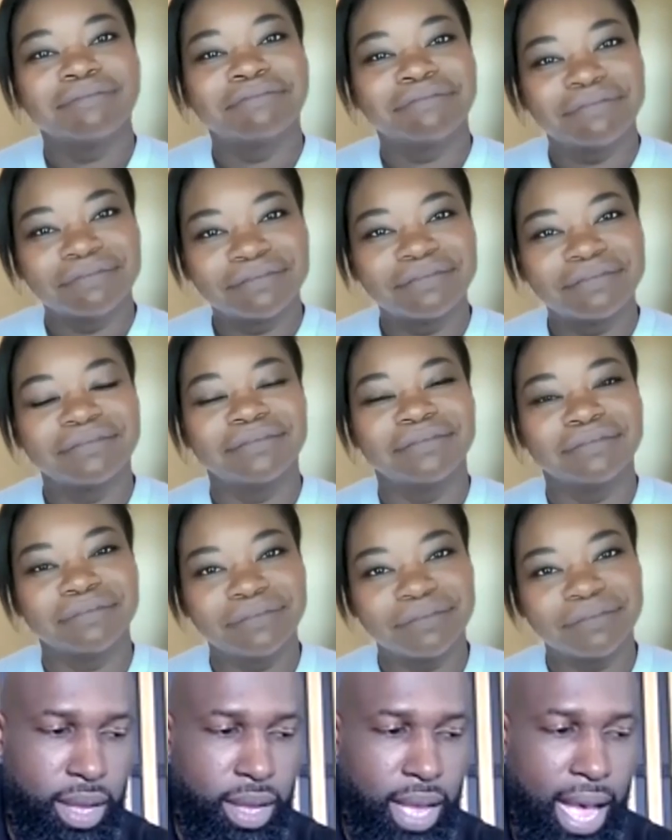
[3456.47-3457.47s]
And
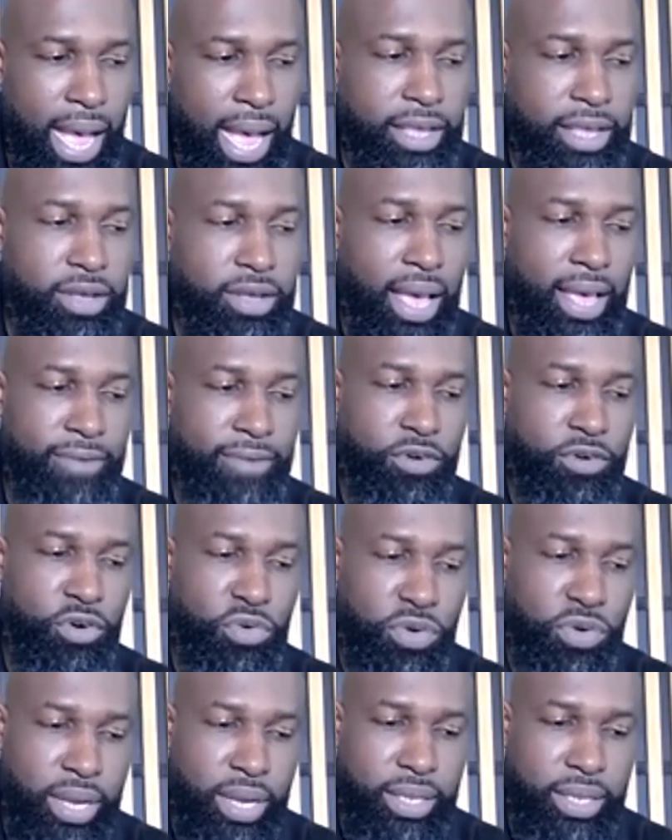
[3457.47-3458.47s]
I
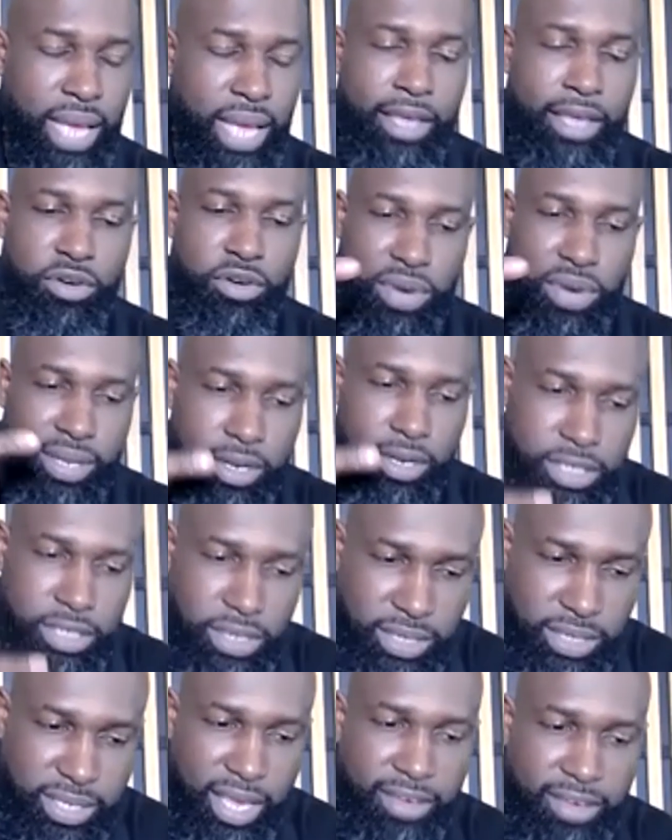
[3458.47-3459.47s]
create a
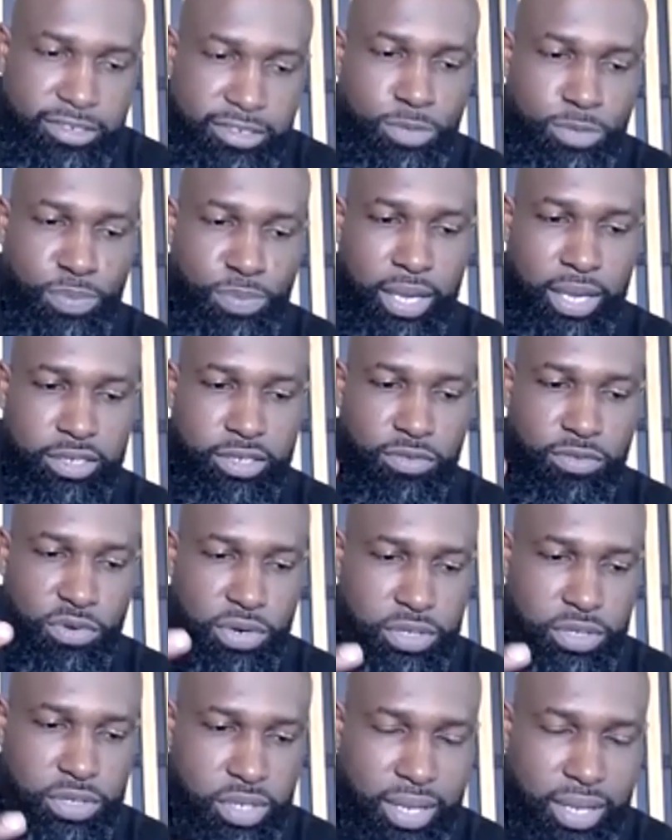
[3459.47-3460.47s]
safe space for
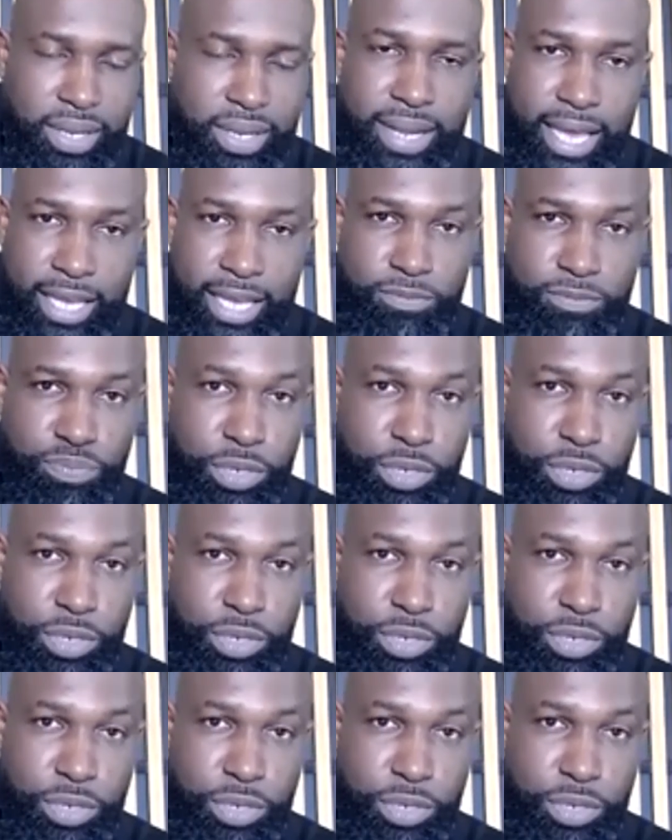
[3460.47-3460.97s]
us to connect